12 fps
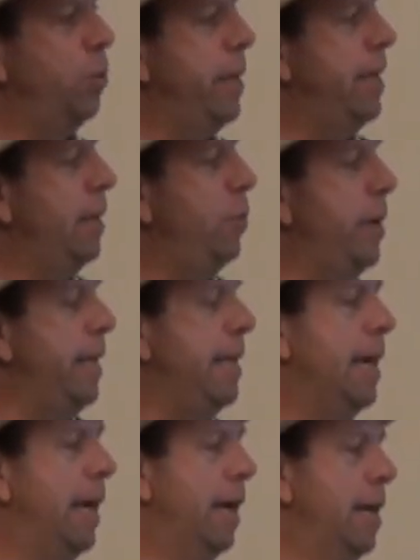We
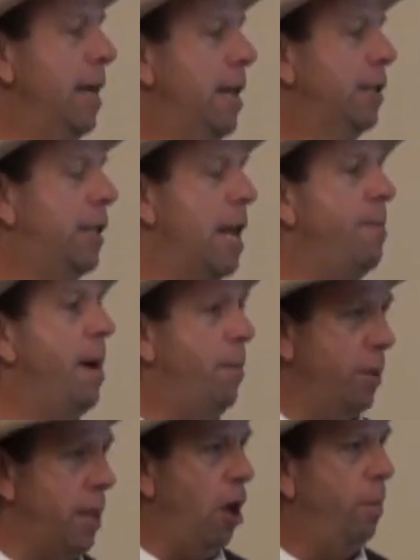set them up
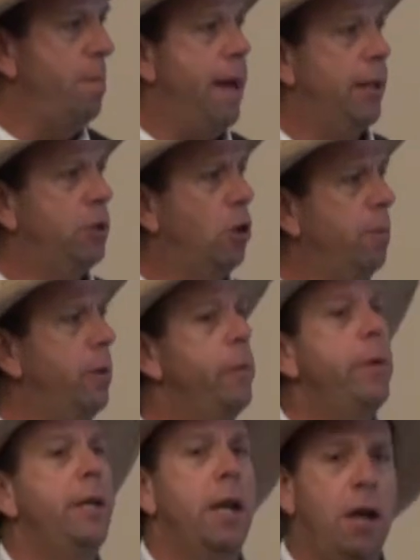with the help of Matt Stoltenberg.
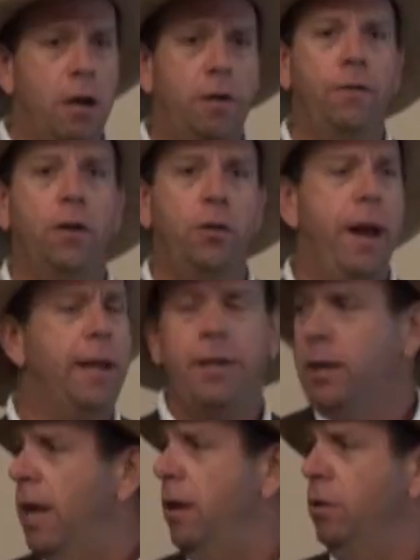We did 100-foot
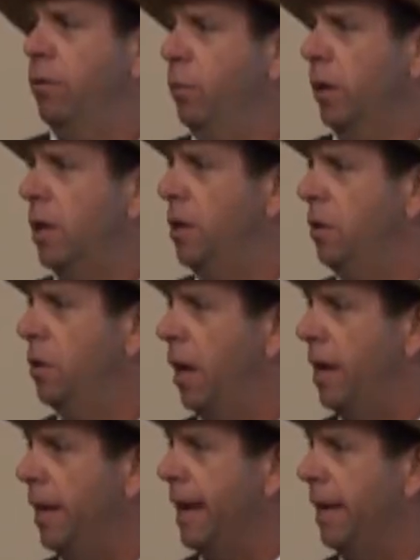transects. I don't know if we're going to do
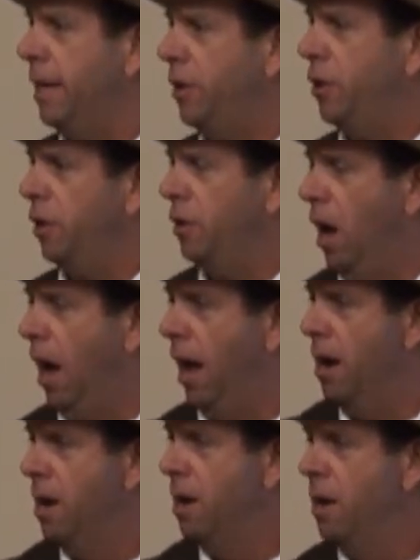that again this year or
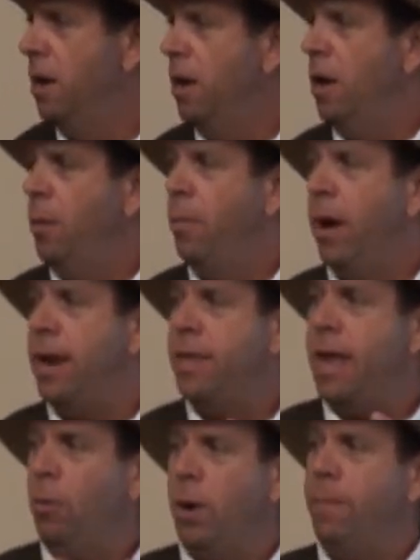not. And
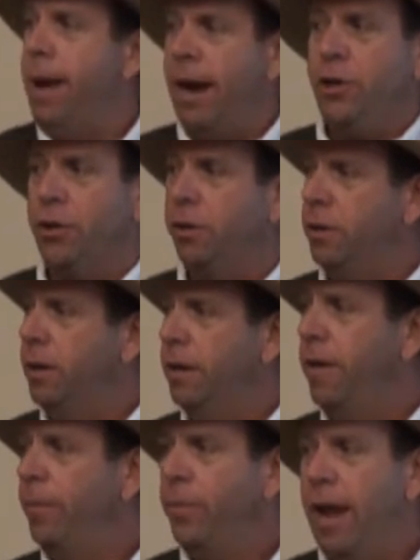then we measured
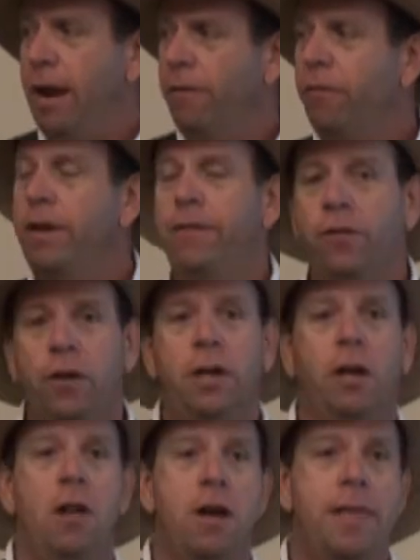every foot
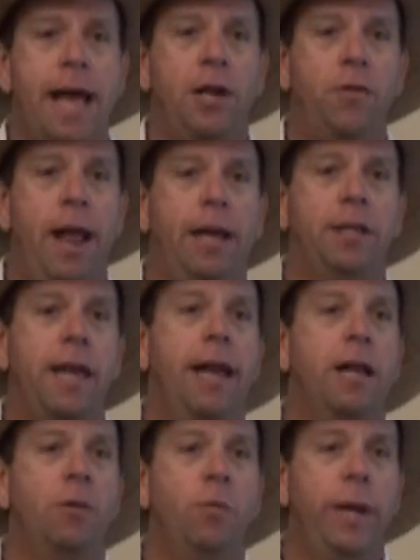along that
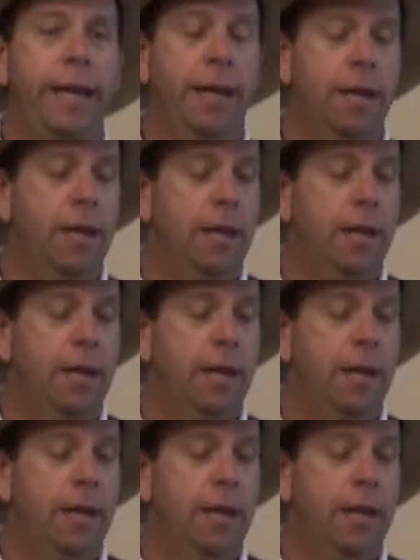transect, and we